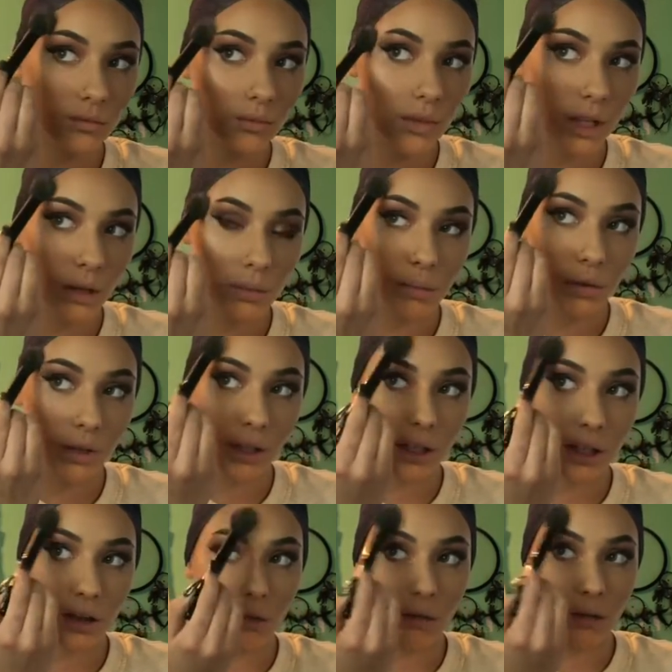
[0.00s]
I'm gonna bring
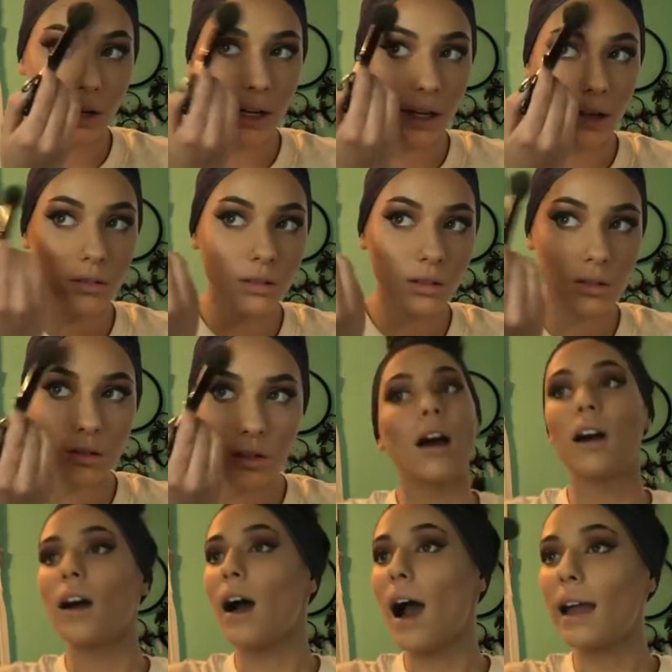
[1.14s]
it around.
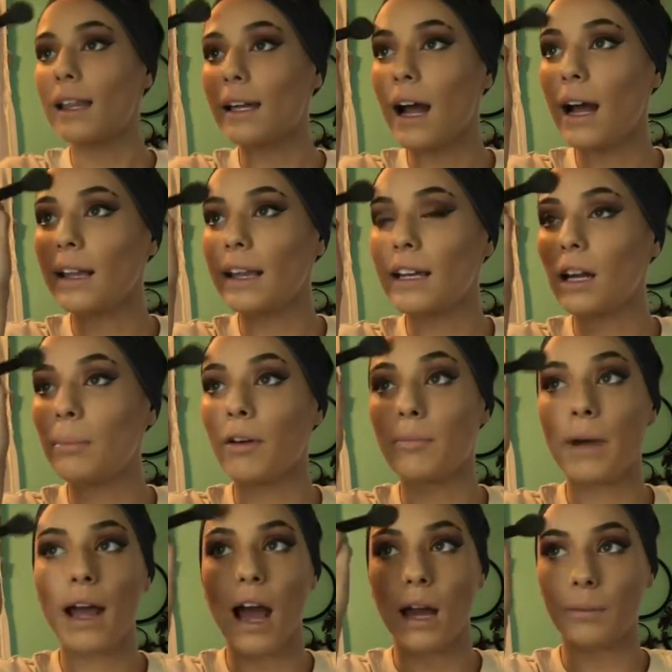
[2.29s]
I like highlighting above
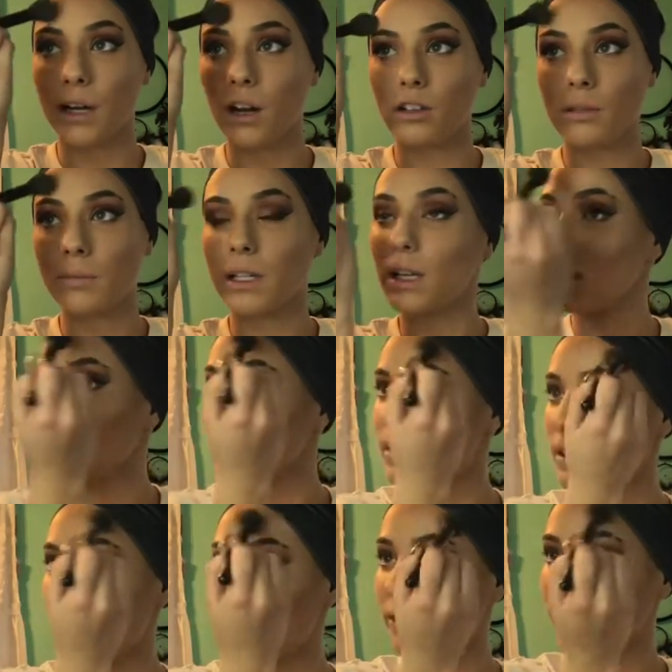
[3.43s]
my eyebrows because
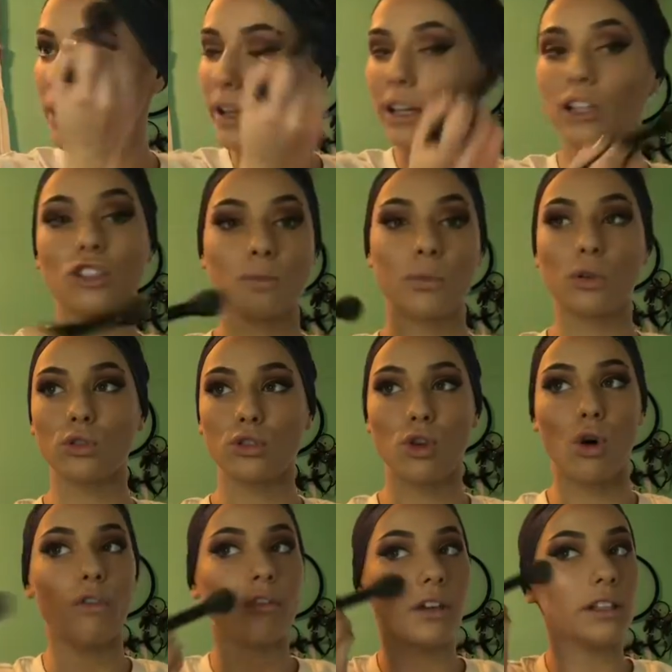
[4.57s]
I feel like it just pulls the
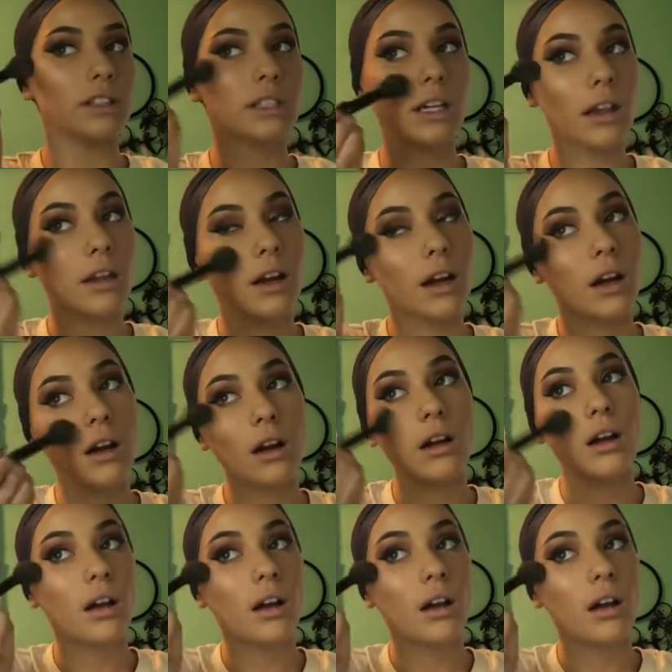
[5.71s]
whole face together.